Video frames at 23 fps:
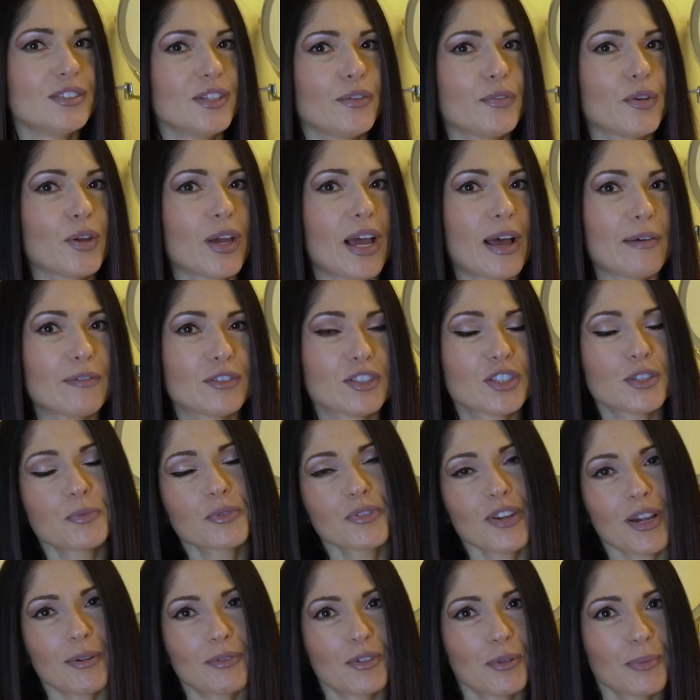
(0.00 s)
If you haven't
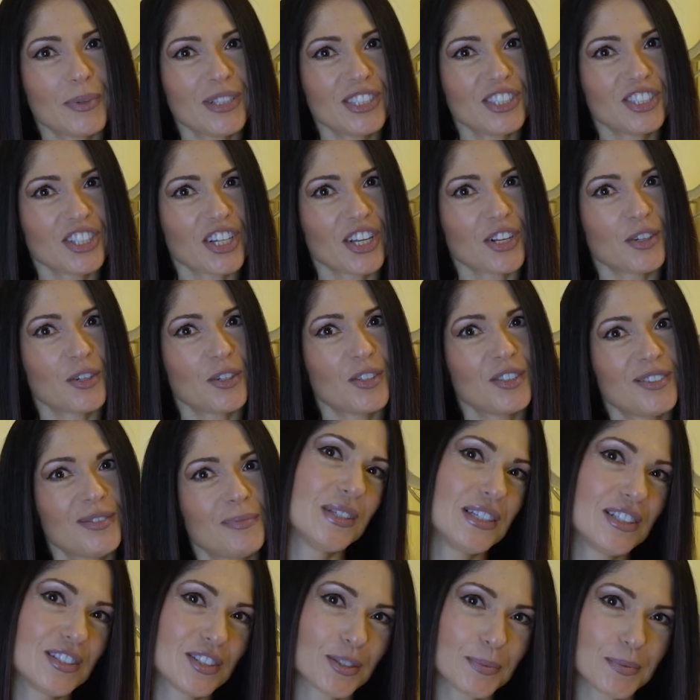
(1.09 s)
subscribed to my channel,
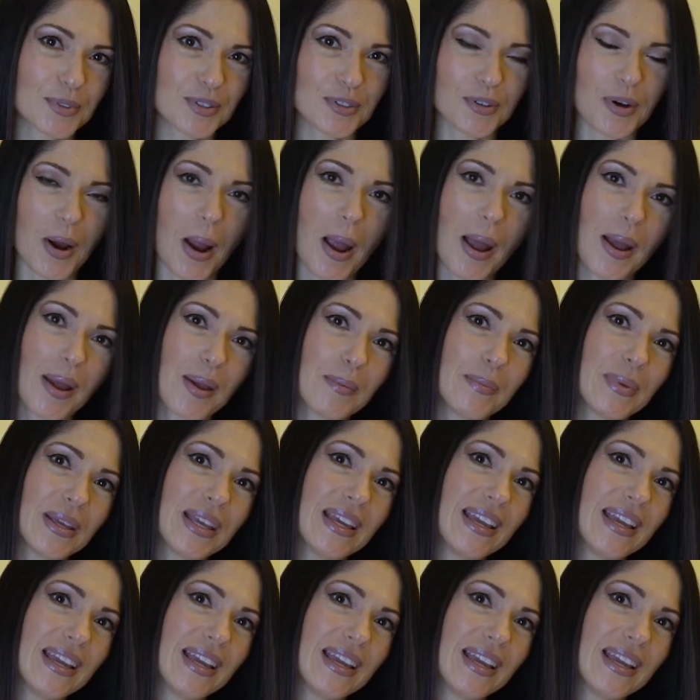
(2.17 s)
please subscribe,